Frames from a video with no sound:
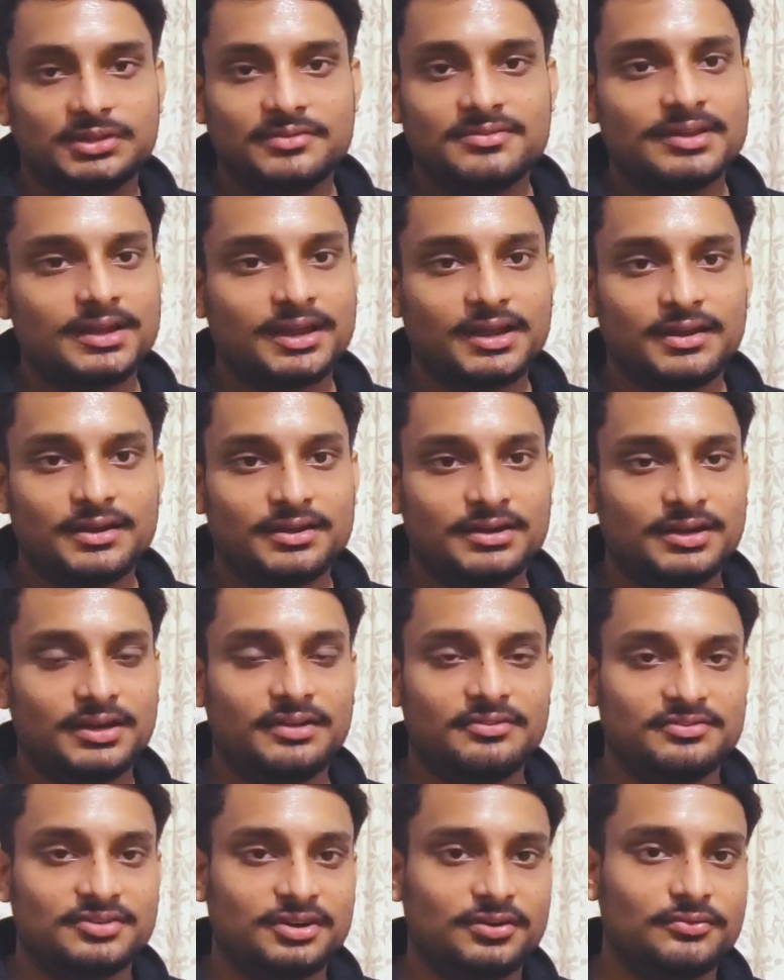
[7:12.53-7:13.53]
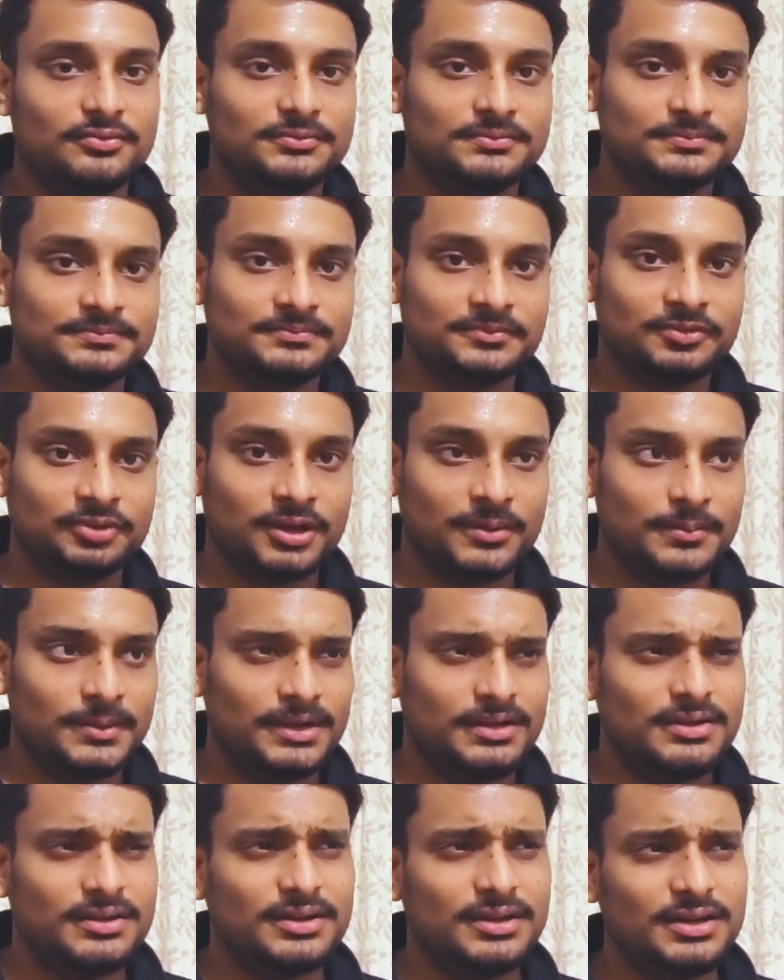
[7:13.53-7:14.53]
second next round I
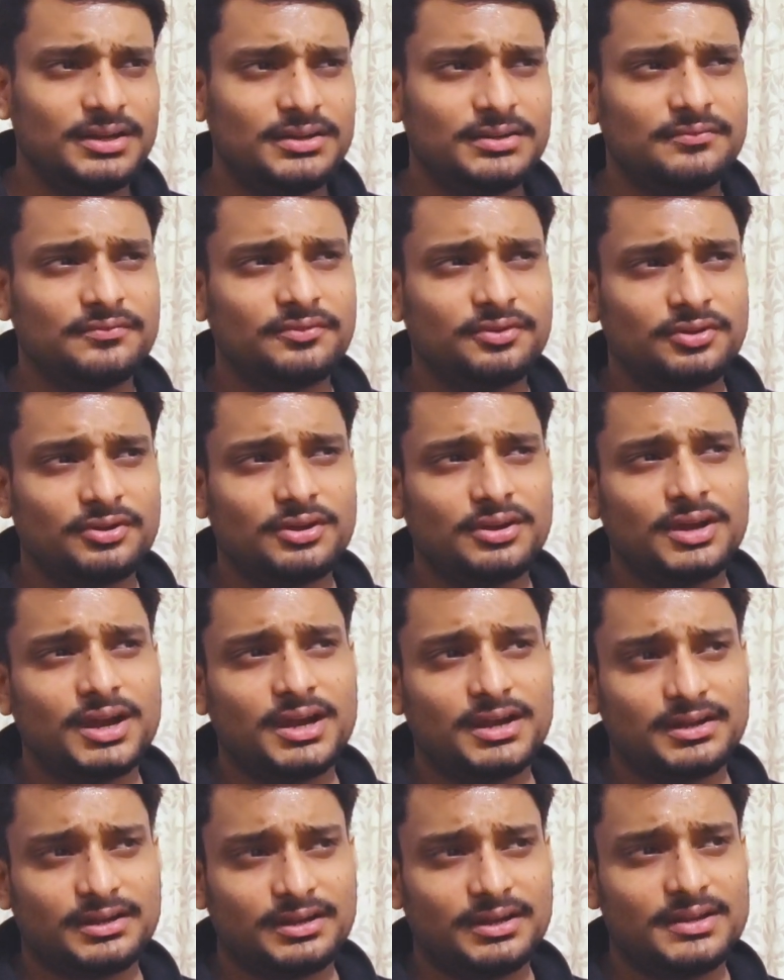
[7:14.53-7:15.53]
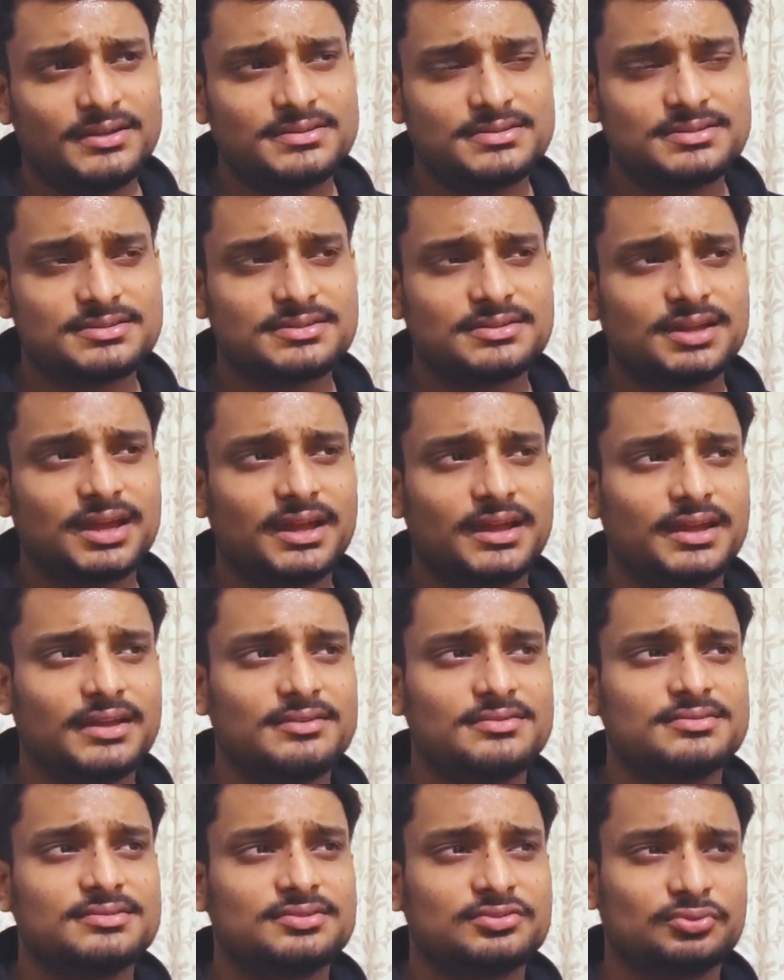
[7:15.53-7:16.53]
waited for at least I
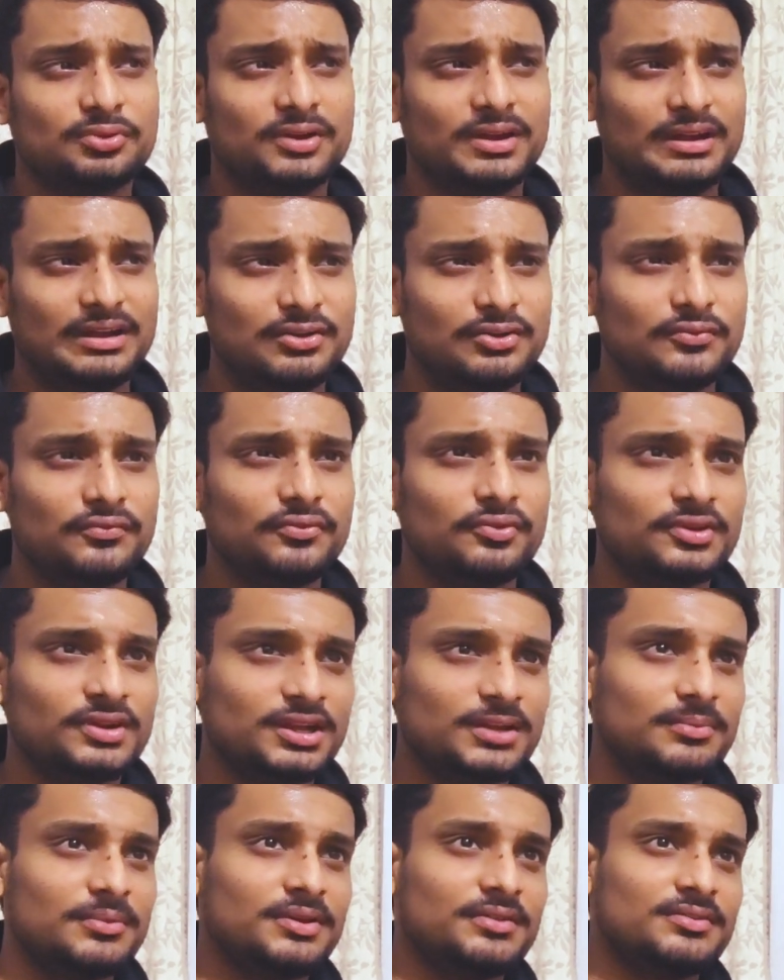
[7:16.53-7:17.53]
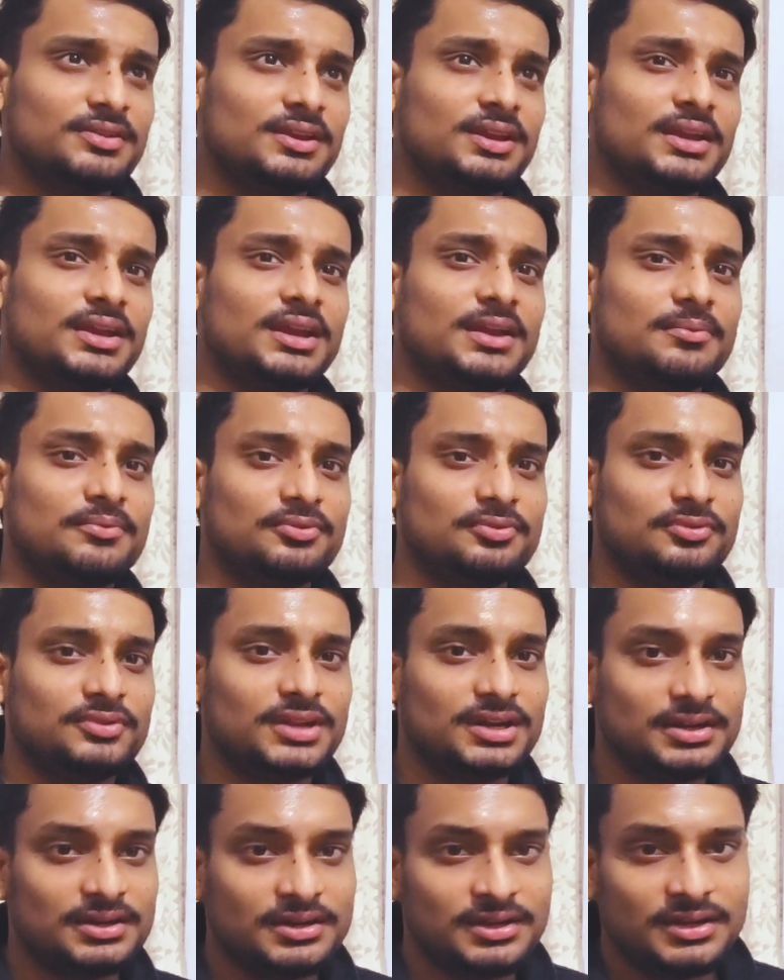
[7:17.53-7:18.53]
guess 20 to 40 minutes then I came to know
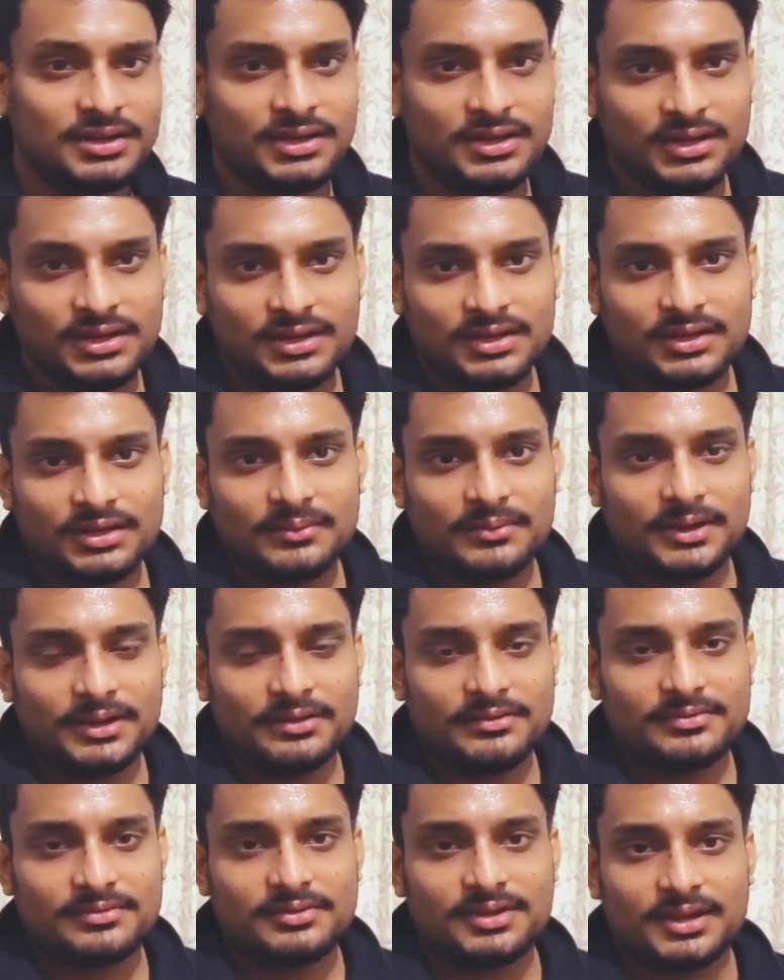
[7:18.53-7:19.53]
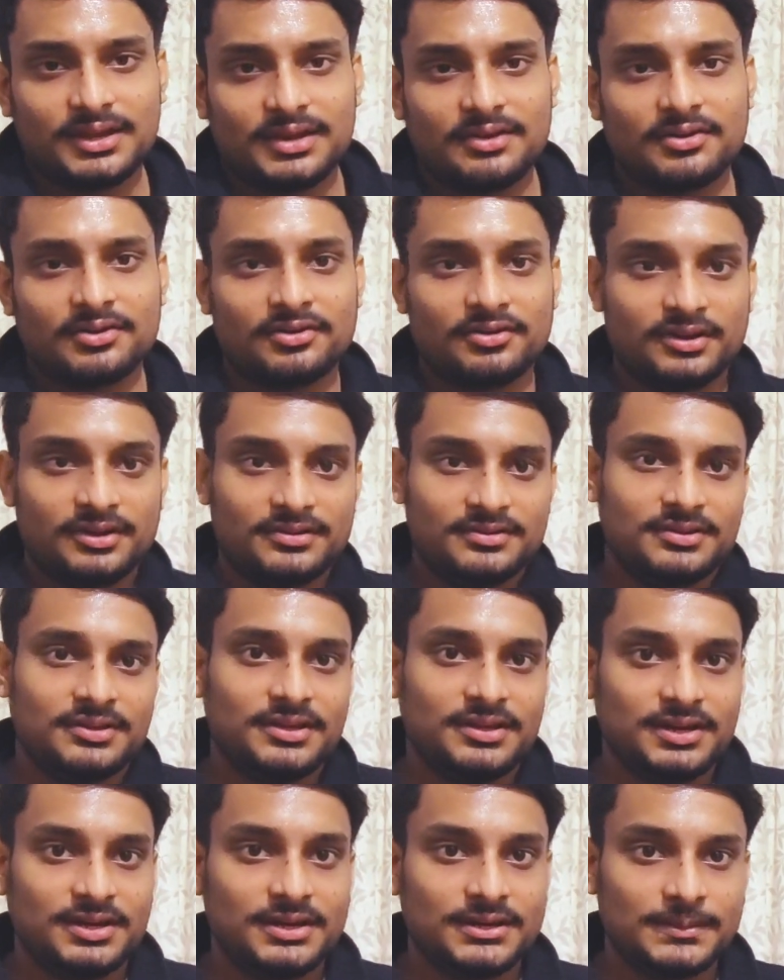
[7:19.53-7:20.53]
that my second round is
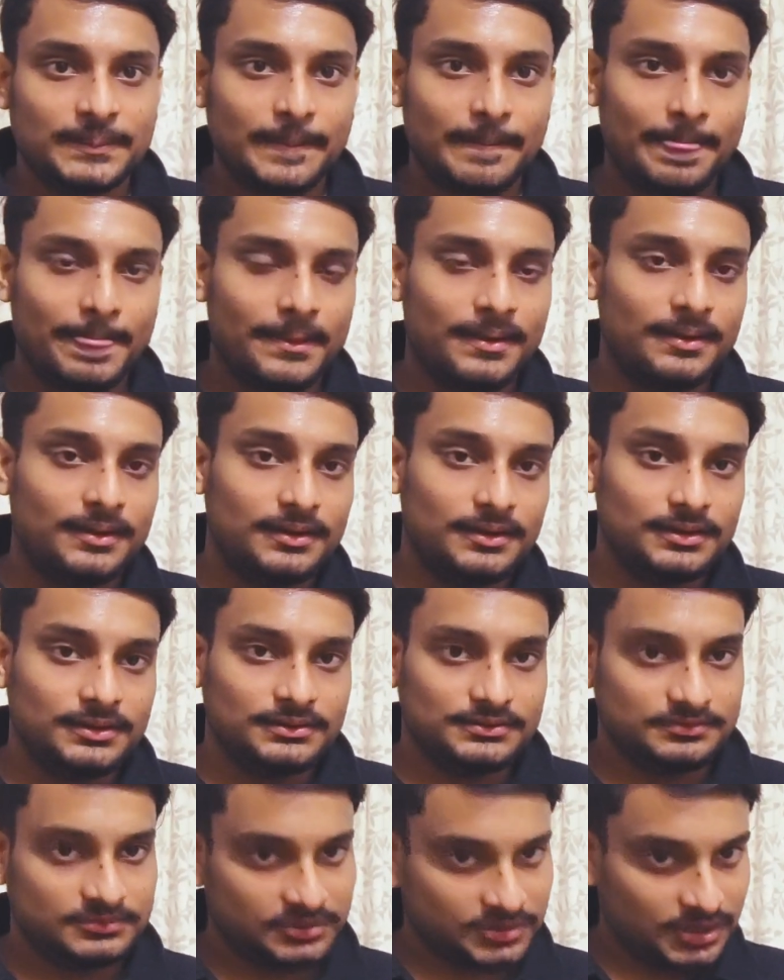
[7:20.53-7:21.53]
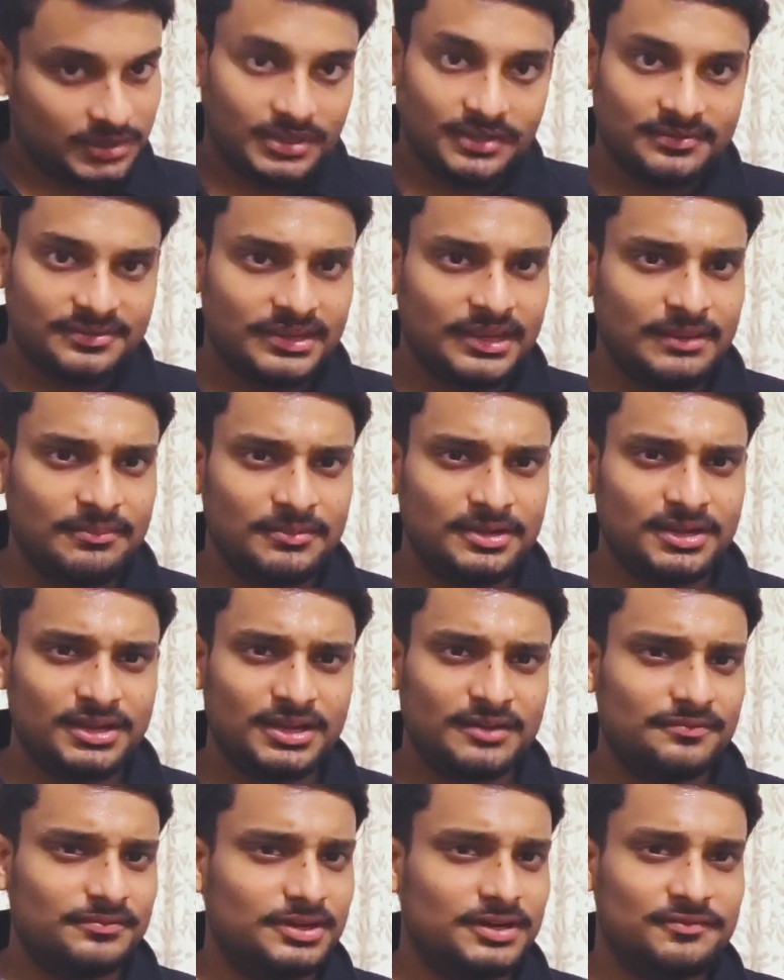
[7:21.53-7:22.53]
there uh, the same day
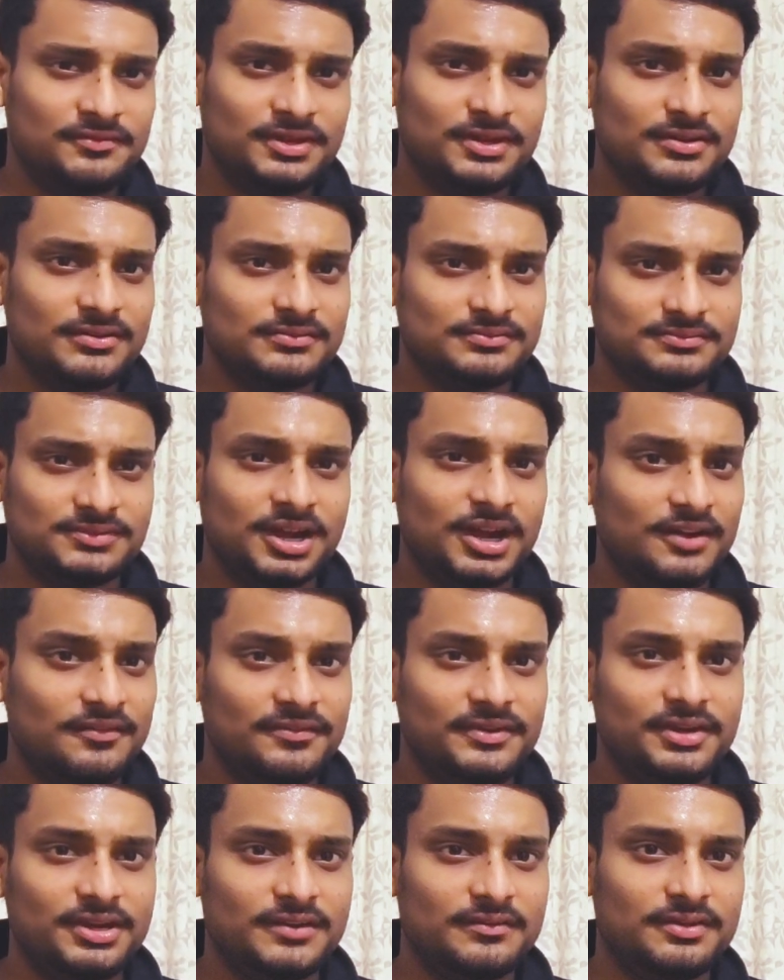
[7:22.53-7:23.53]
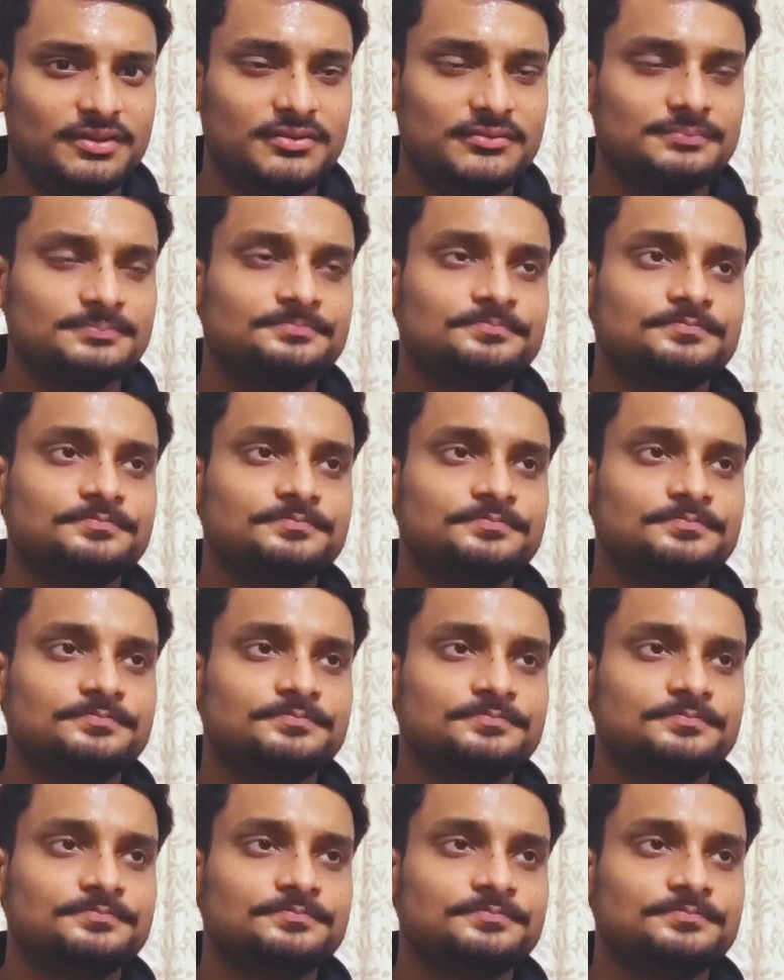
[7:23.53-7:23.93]
after half an hour